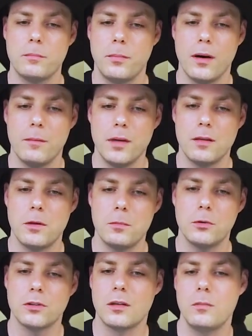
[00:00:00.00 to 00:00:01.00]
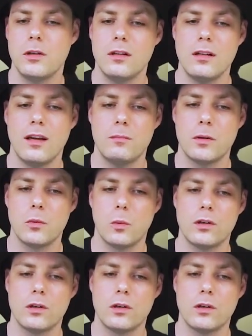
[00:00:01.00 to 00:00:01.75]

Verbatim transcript: but many people in the community have been